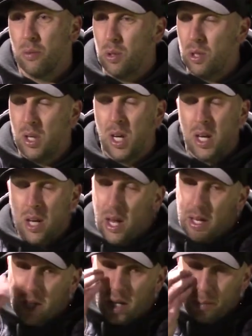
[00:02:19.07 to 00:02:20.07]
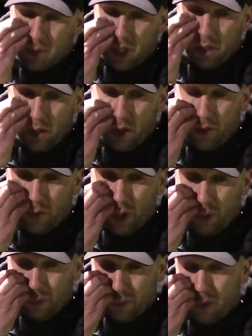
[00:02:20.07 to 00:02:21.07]
We ended up second half
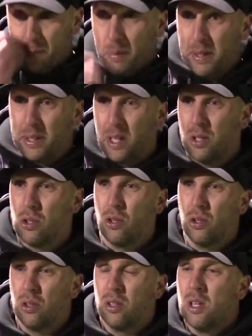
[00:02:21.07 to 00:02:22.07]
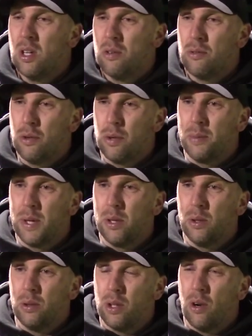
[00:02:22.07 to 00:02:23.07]
going with him and Deshaun through the
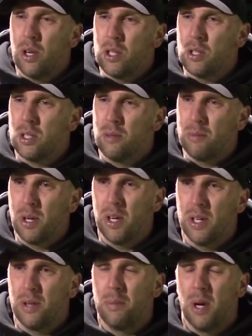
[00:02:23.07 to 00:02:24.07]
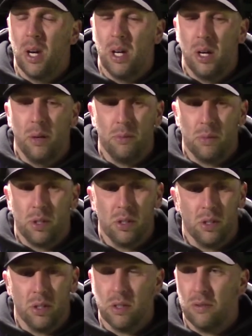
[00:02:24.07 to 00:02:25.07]
middle and Ollie just in behind him, because
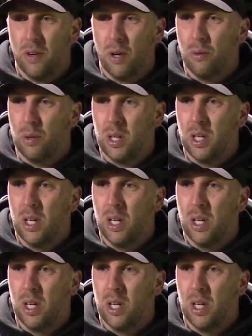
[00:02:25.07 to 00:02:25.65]
I just felt we